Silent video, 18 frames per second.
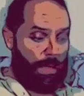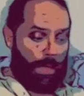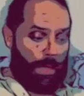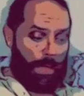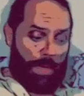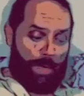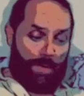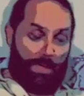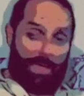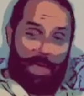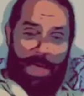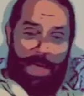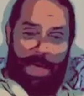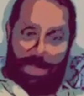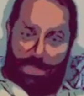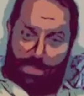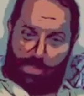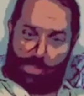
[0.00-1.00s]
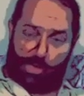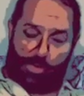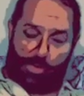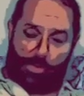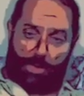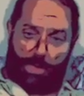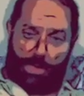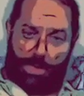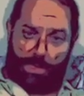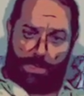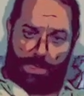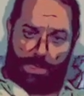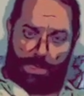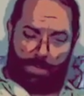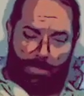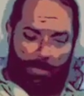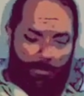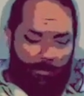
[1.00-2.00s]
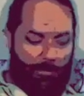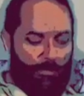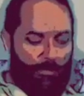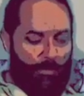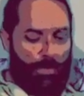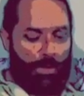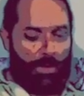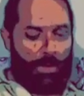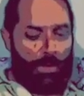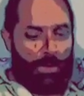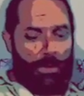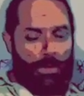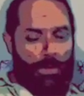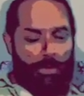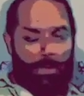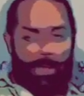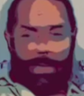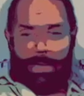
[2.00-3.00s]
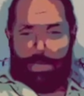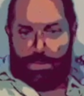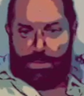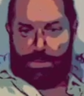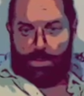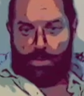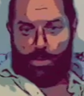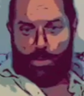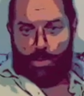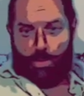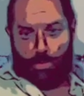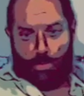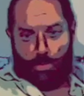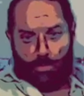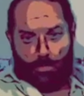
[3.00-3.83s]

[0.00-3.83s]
And the answer is by letting go.